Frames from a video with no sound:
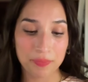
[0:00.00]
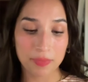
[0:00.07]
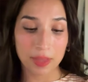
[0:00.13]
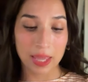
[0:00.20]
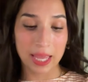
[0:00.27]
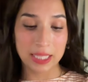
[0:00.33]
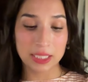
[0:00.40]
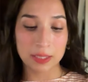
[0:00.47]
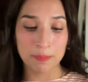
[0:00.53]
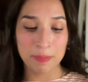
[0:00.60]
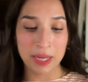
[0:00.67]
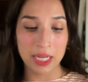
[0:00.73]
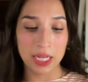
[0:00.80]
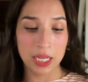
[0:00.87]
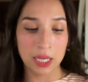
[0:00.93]
it's a
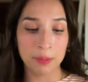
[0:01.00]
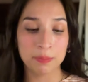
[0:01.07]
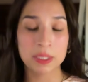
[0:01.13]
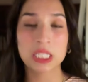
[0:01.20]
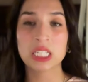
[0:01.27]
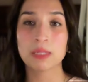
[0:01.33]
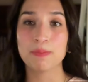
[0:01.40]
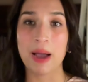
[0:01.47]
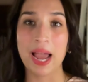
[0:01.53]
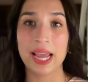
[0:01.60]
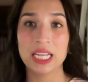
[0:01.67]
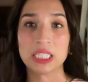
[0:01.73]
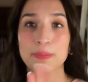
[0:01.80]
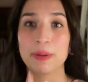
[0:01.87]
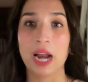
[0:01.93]
medium
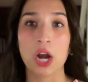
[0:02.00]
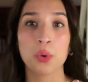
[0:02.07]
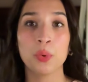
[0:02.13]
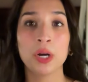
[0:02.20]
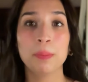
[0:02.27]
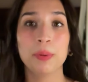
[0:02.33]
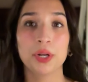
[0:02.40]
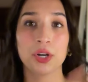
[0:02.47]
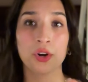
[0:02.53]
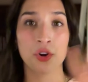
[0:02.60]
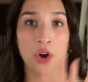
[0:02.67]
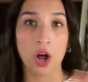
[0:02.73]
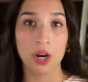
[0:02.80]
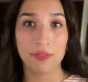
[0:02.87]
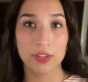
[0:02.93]
spice, but I don't want to put it on
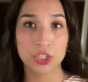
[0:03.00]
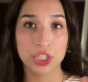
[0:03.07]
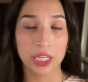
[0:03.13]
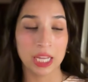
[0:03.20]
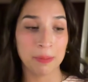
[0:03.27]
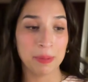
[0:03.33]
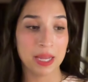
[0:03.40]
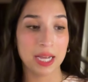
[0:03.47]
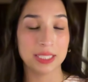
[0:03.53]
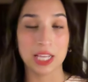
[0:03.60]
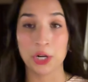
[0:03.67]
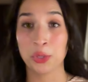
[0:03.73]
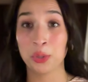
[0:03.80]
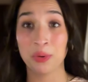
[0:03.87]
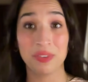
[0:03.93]
all of the chicken because I
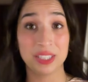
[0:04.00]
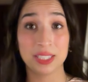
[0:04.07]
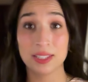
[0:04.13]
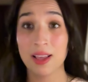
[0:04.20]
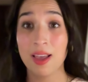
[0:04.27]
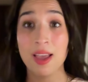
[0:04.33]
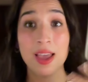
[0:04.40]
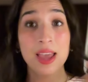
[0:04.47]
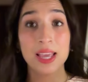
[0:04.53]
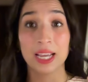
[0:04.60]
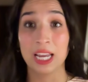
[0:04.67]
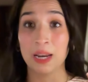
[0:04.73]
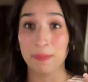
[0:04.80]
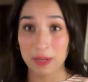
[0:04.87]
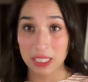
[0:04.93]
don't know if it's
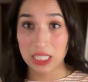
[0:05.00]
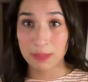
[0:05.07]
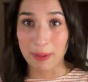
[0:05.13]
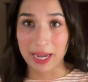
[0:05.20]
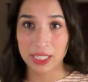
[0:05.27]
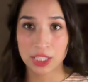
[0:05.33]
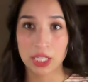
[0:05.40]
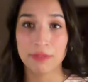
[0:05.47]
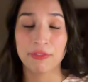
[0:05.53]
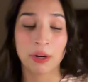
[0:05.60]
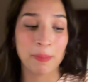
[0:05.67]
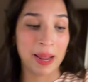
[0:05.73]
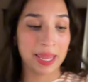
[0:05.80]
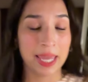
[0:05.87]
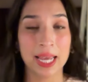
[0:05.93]
gonna be spicy for
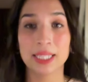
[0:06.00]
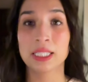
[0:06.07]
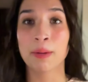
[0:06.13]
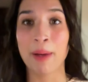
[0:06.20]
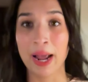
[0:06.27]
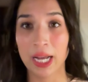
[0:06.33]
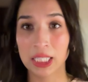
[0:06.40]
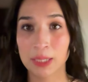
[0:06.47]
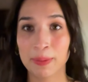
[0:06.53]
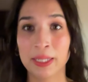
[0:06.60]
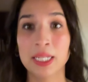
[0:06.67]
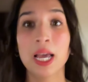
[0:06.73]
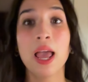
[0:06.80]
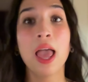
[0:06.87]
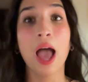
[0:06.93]
my kids and my husband.
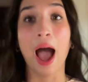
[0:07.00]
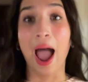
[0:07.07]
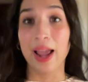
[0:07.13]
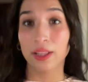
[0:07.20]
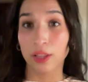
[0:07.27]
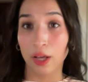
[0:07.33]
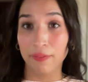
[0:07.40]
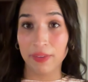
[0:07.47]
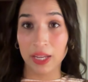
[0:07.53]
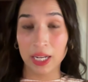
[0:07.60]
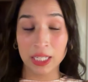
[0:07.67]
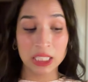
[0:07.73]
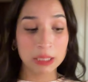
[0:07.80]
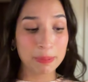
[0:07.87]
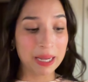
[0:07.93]
I love
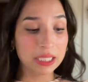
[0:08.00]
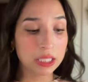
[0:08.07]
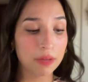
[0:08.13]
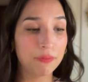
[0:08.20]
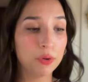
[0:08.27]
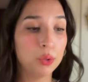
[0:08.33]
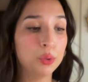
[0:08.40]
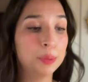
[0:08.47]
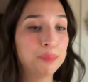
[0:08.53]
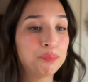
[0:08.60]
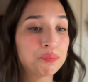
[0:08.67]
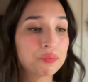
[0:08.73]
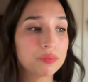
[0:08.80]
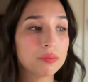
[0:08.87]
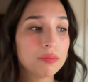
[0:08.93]
eating spicy food.
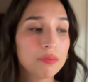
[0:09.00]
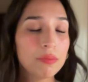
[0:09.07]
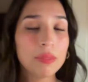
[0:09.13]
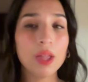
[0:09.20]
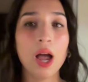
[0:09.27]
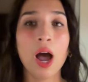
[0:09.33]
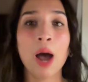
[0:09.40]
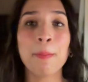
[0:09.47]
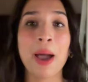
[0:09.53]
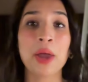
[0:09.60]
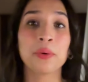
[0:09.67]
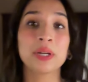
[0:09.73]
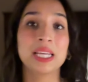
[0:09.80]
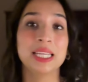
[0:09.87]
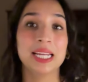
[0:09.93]
I
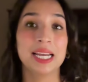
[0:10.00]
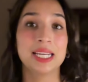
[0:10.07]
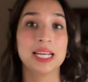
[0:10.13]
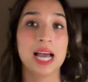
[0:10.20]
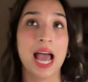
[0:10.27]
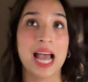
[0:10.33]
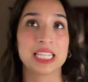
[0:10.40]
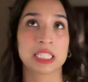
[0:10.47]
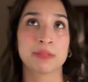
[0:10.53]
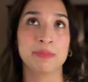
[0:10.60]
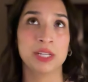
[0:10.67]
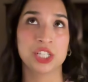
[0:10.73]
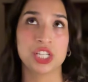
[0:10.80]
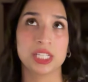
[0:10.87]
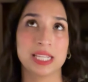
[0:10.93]
don't eat it as
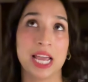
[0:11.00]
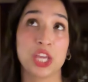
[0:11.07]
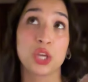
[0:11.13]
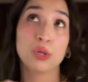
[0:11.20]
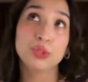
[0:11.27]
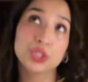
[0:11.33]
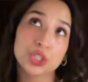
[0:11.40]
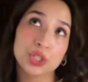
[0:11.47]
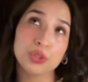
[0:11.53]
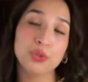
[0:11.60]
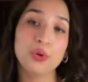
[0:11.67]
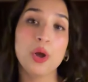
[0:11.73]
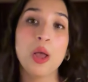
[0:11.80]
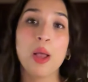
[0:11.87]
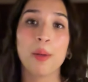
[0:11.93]
much as I used to
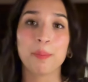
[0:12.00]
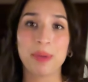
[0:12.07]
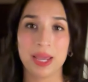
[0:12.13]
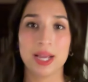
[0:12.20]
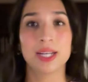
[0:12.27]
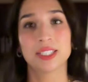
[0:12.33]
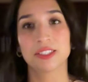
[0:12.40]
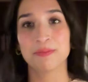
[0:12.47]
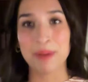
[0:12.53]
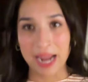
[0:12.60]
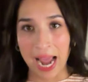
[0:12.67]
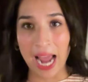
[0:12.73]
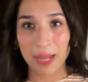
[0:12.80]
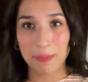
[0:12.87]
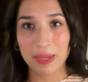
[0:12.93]
because of my
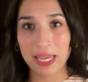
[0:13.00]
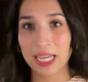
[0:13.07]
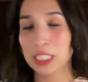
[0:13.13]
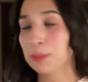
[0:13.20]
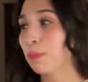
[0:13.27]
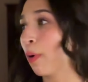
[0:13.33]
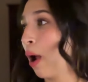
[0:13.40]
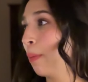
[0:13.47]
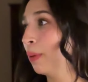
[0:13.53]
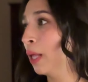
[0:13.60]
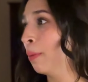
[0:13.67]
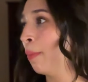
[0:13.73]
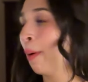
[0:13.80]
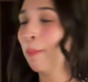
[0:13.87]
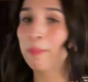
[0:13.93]
IBS
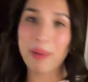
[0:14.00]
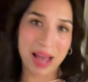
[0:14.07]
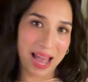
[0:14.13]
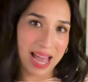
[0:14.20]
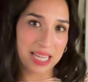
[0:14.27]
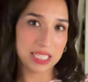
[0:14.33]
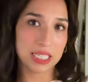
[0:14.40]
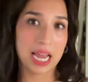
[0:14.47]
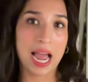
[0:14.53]
problem, but